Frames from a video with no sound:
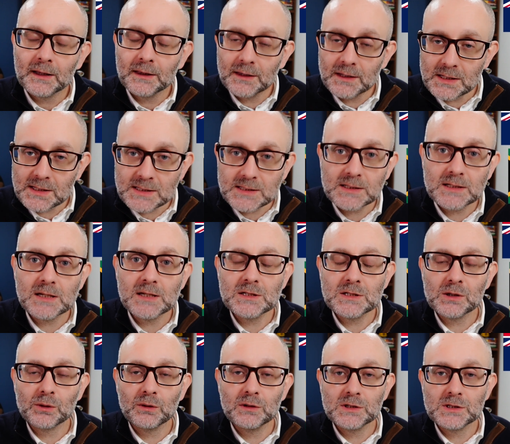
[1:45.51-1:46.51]
This is
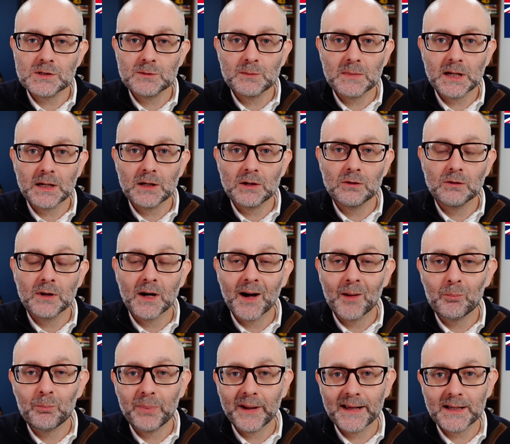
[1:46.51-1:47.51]
going to make you a
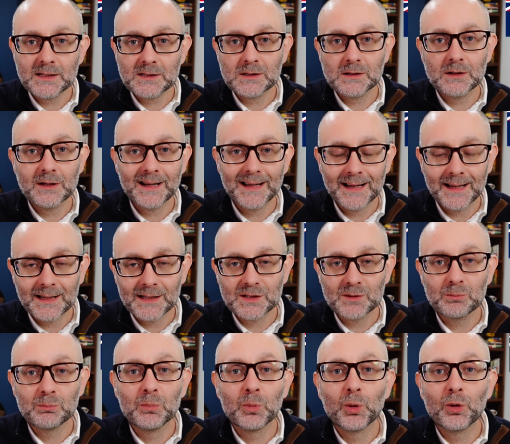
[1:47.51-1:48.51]
better
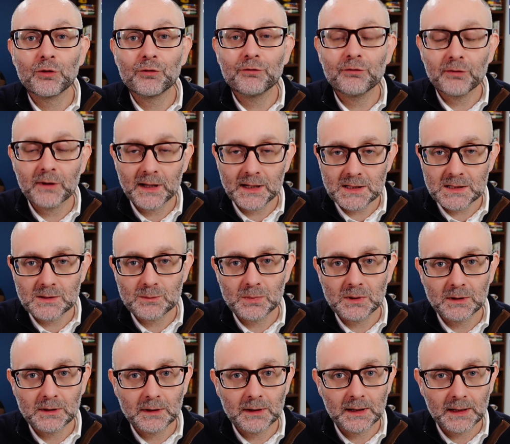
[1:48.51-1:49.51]
and more
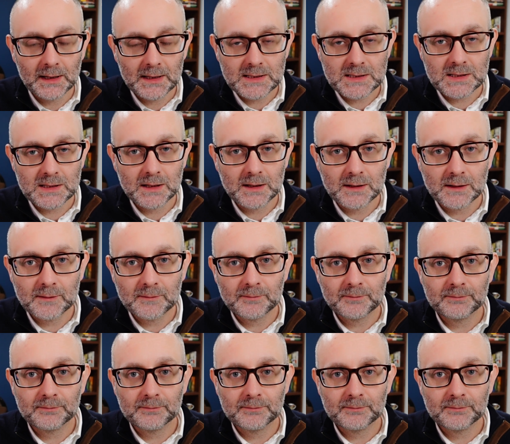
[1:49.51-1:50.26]
flexible listener.